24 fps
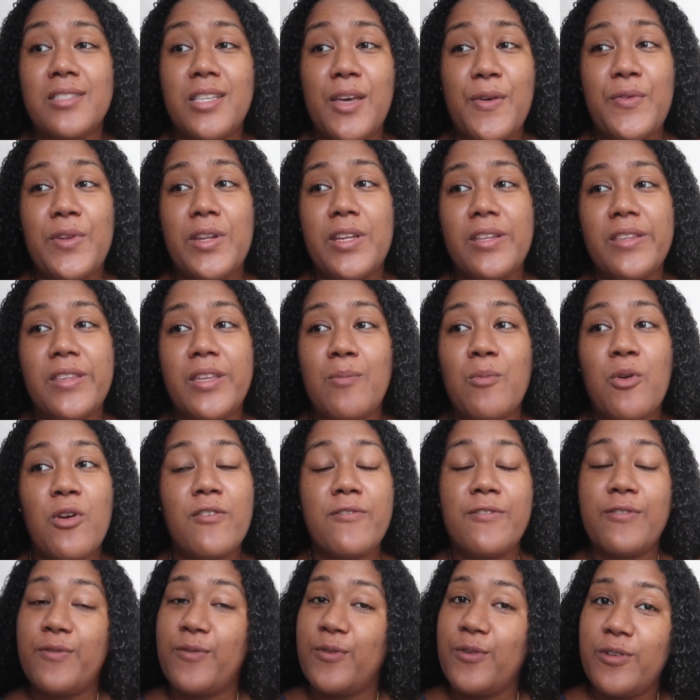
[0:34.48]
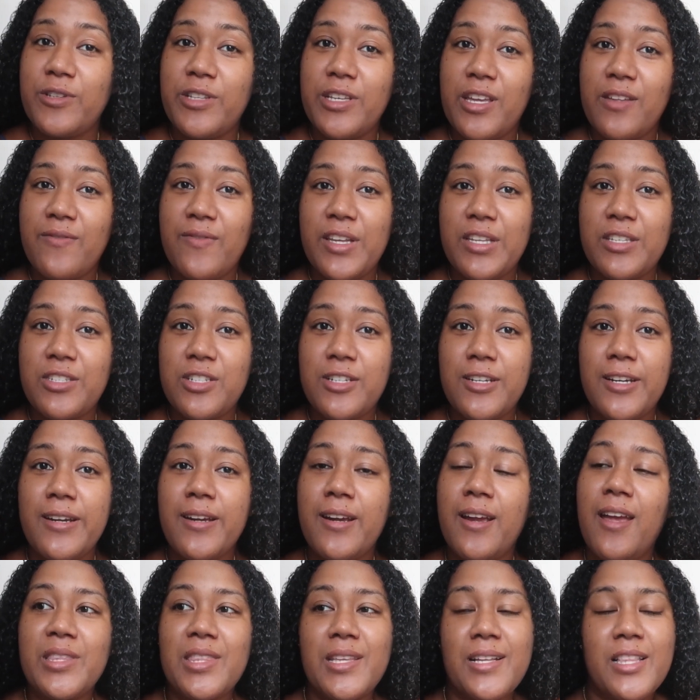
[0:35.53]
Definitely more of a foodie
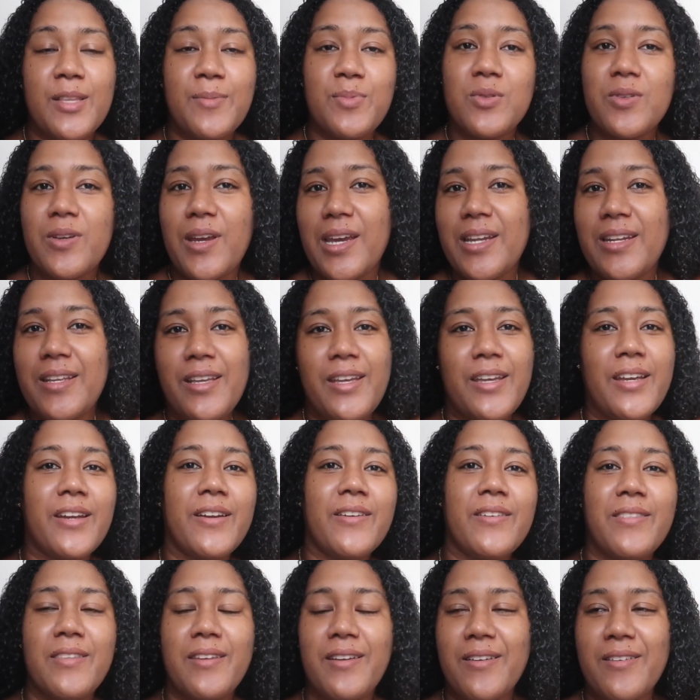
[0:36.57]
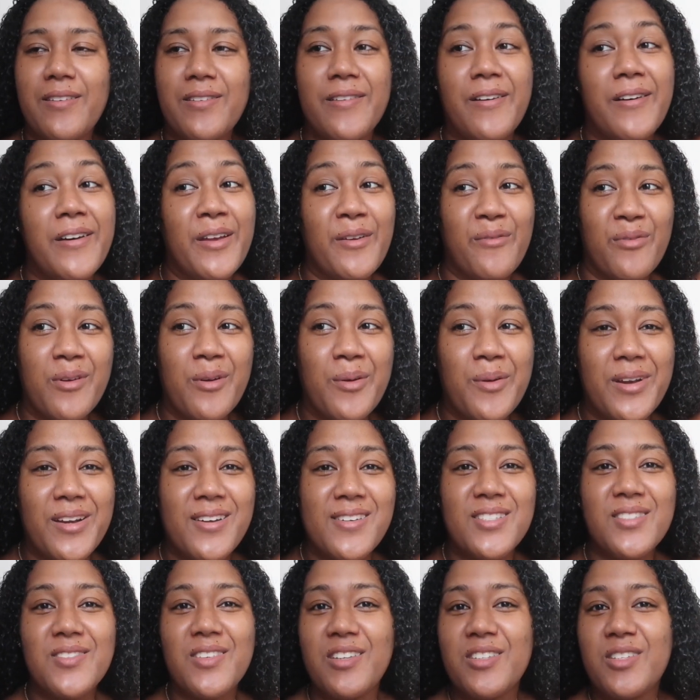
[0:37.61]
adventure, but the clips are kind of here and there and
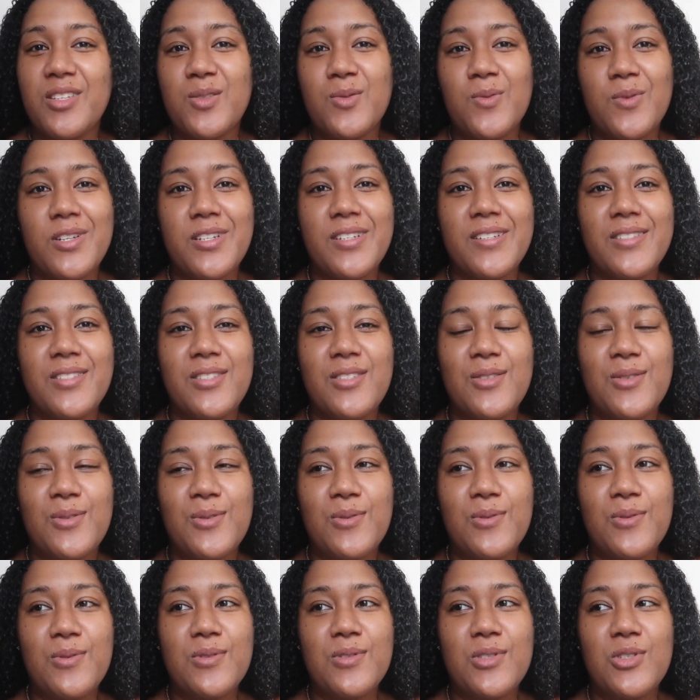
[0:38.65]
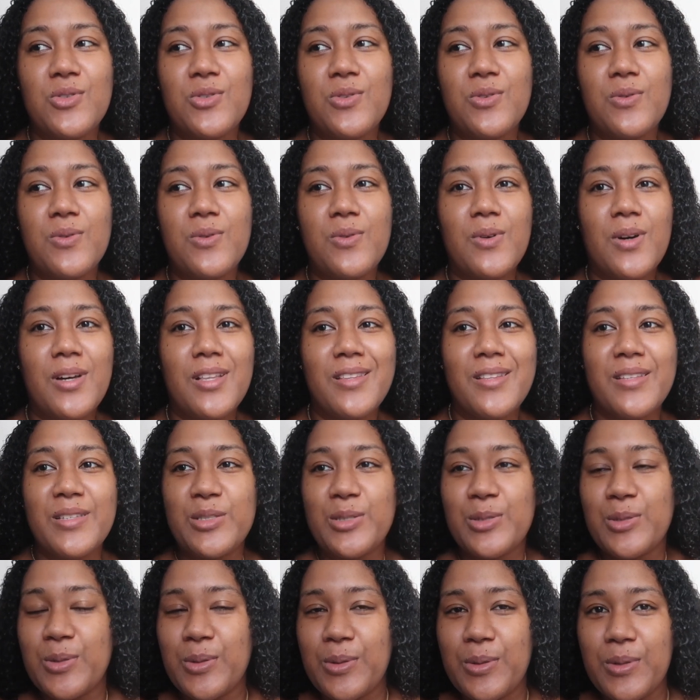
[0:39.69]
everywhere, so I just wanted to do a
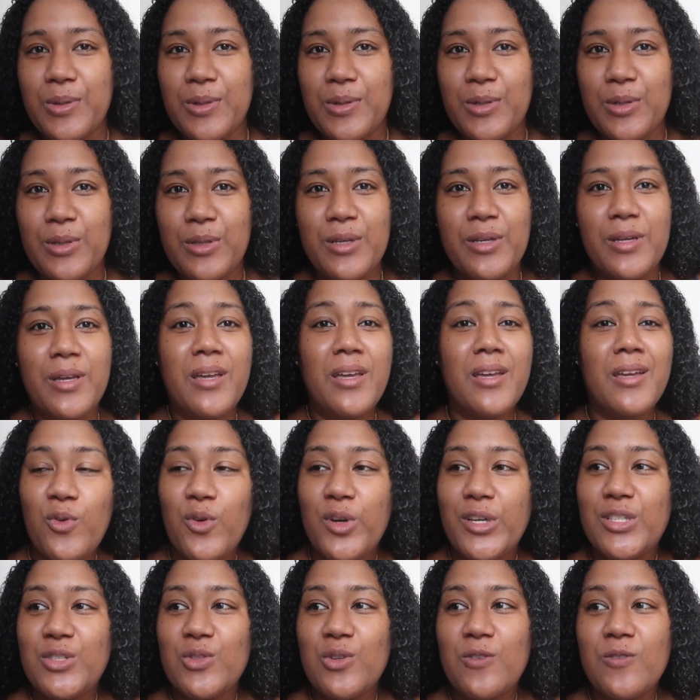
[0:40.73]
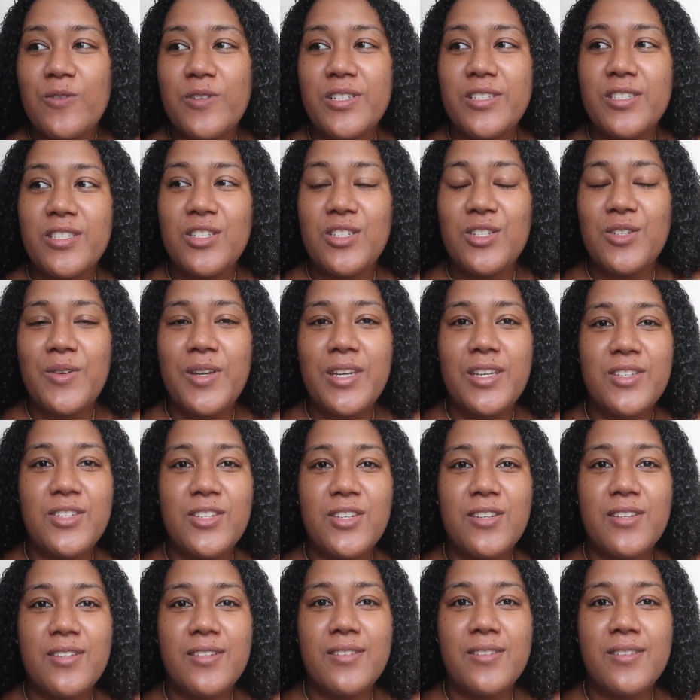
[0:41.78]
little voiceover
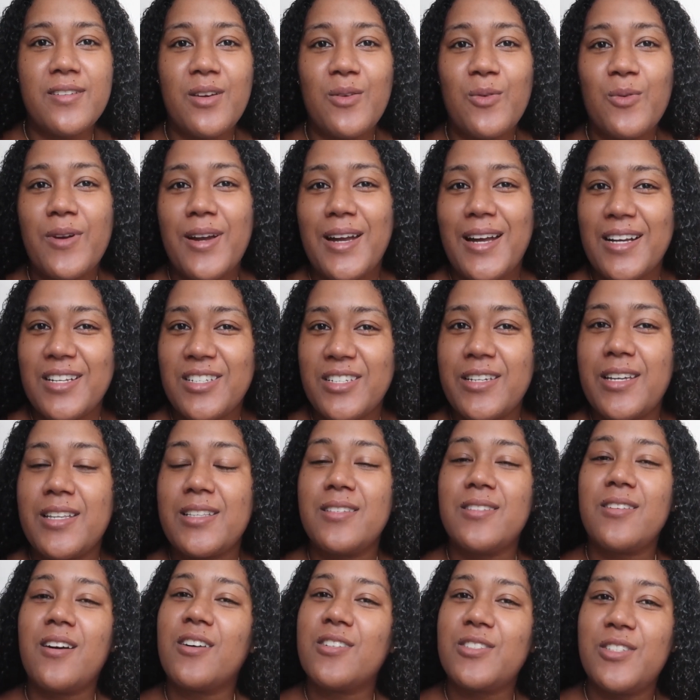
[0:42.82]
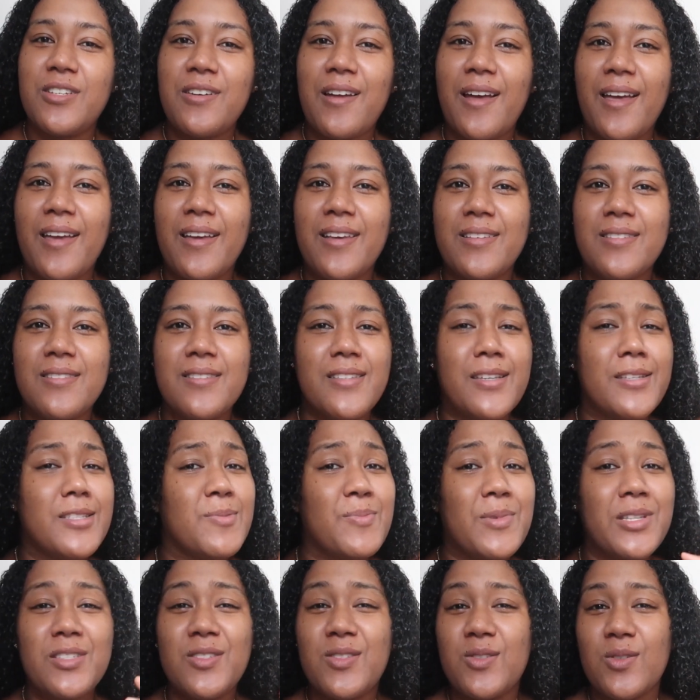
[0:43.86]
situation where I actually get to talk to you guys. It's
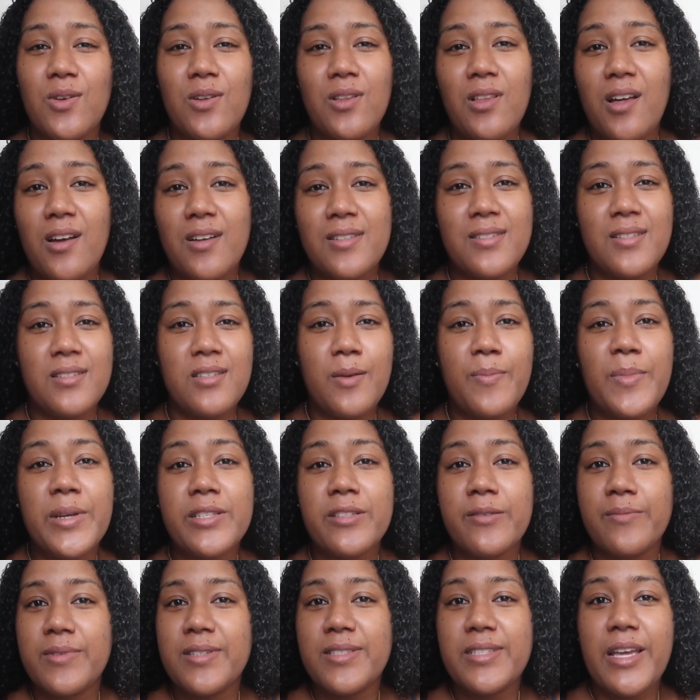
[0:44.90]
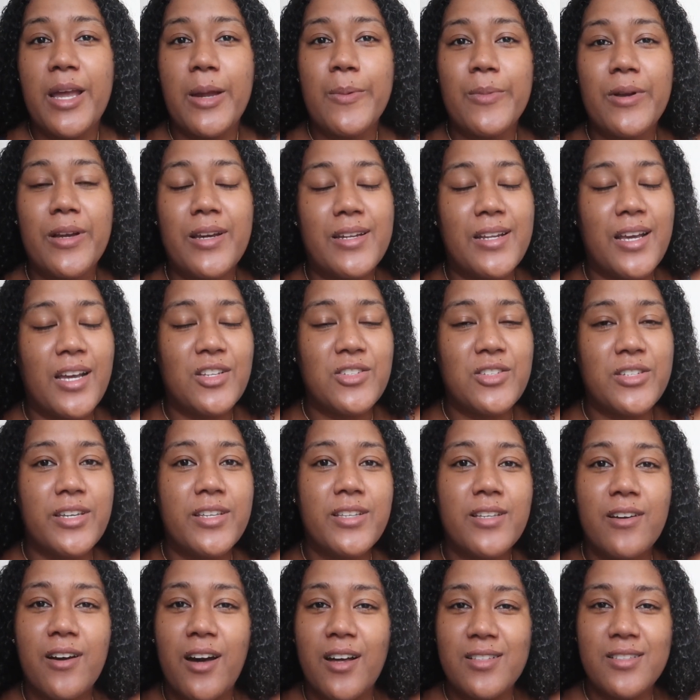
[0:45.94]
been so long since I picked up this camera and actually
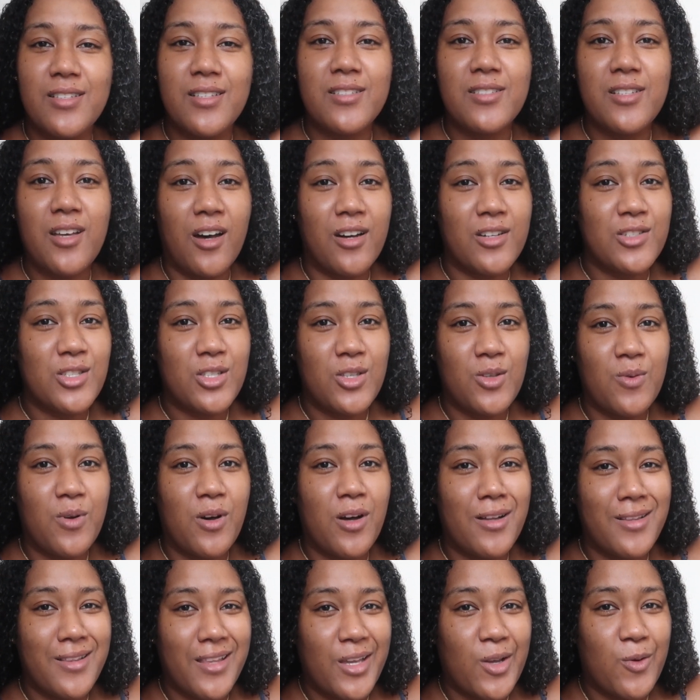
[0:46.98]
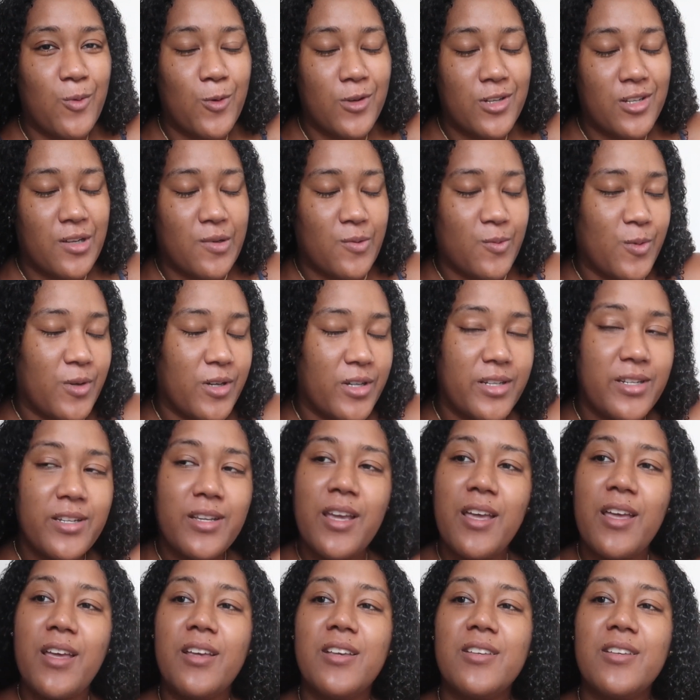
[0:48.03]
got to talk to you all like one-on-one.